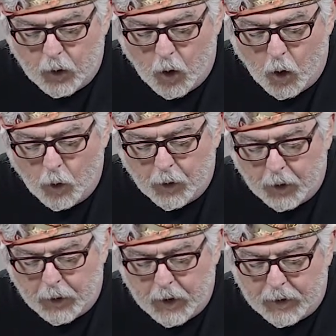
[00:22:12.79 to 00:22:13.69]
over
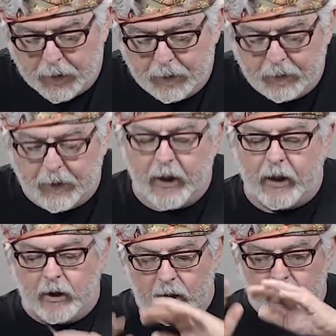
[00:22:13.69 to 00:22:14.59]
the
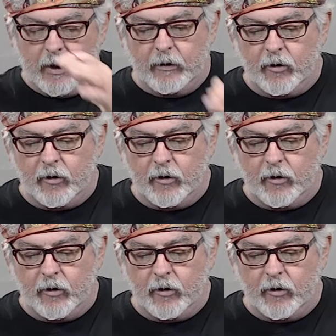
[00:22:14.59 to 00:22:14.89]
thing and